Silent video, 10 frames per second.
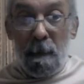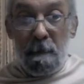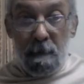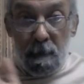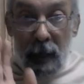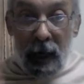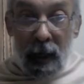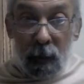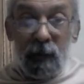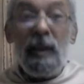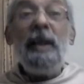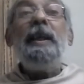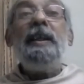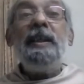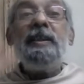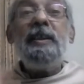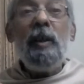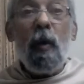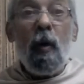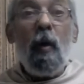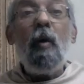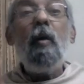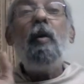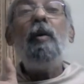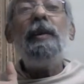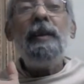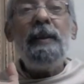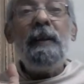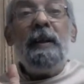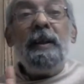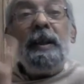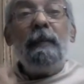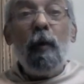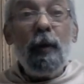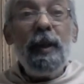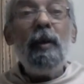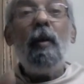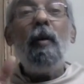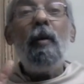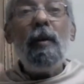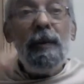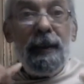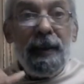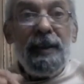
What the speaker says: mouths eating all the, devouring all the